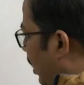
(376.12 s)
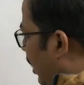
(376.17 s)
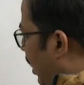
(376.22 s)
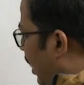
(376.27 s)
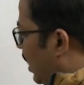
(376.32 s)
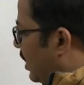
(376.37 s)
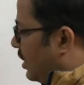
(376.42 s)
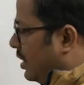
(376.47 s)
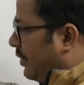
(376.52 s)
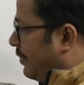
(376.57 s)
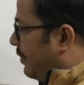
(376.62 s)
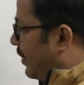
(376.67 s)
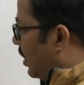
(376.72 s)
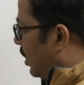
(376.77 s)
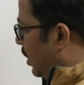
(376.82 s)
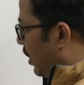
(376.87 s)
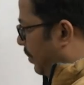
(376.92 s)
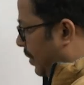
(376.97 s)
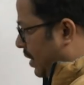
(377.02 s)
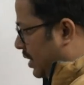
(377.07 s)
at different
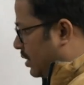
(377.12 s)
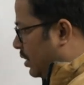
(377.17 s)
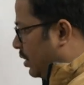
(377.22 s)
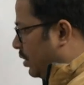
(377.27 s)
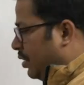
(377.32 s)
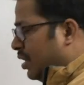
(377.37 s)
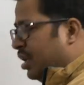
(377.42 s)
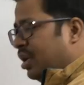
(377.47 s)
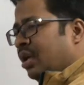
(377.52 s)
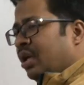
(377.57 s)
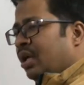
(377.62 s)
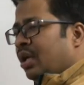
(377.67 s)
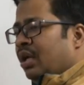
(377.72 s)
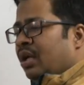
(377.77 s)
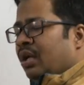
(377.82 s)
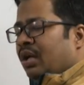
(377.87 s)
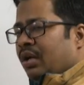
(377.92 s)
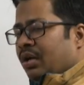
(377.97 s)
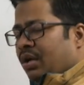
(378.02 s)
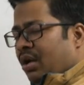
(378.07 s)
labels.
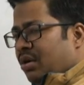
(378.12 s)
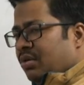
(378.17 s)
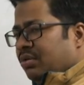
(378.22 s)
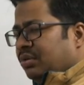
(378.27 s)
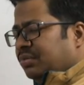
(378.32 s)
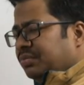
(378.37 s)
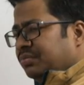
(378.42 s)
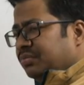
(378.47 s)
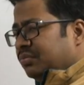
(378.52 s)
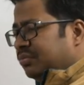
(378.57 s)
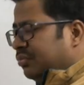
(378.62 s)
Now,